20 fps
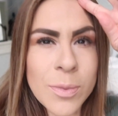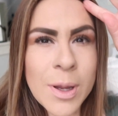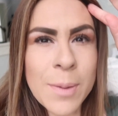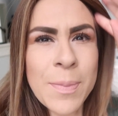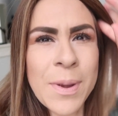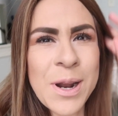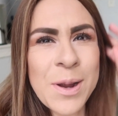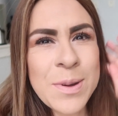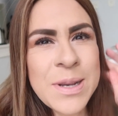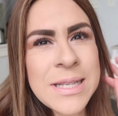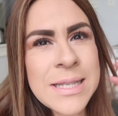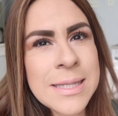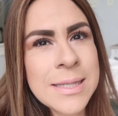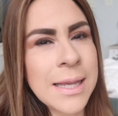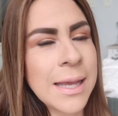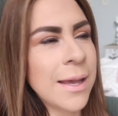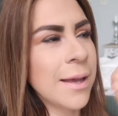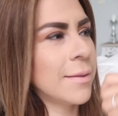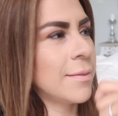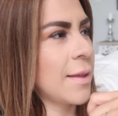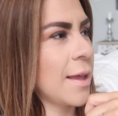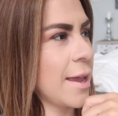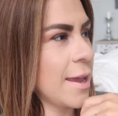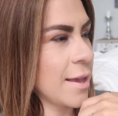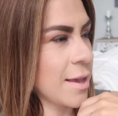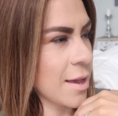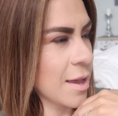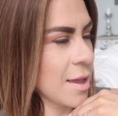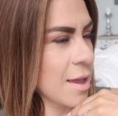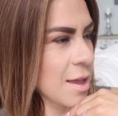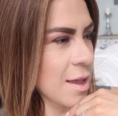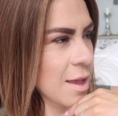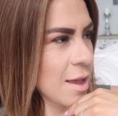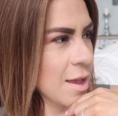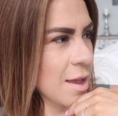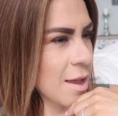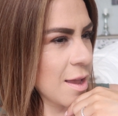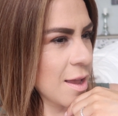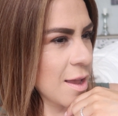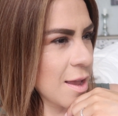But I always think, like,
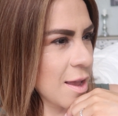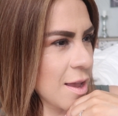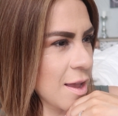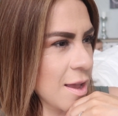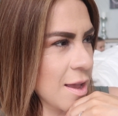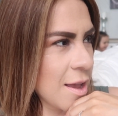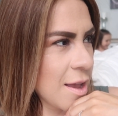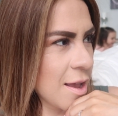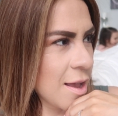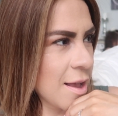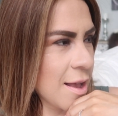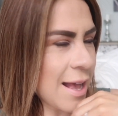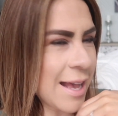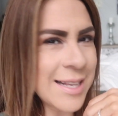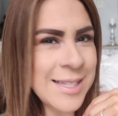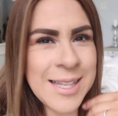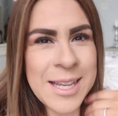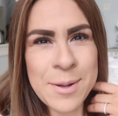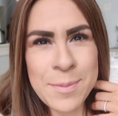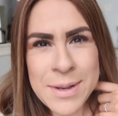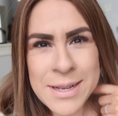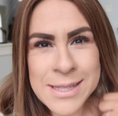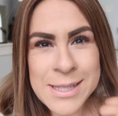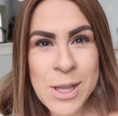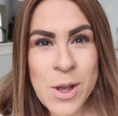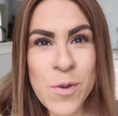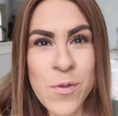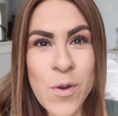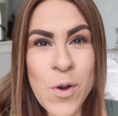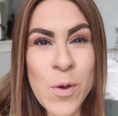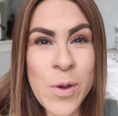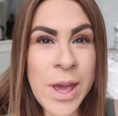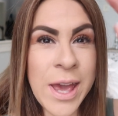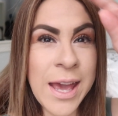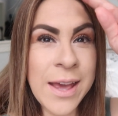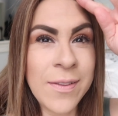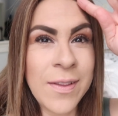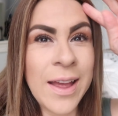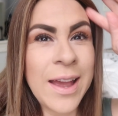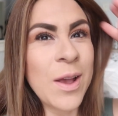I say to myself,
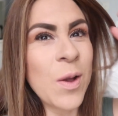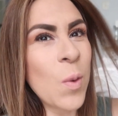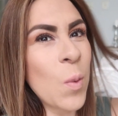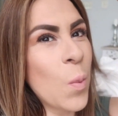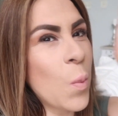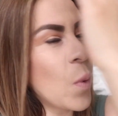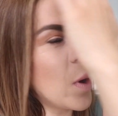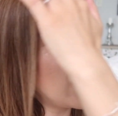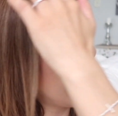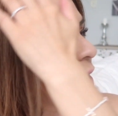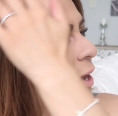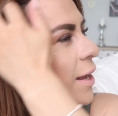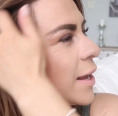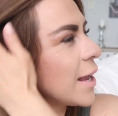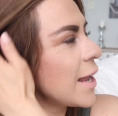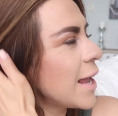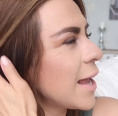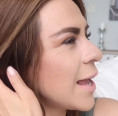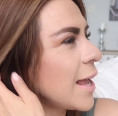okay, like what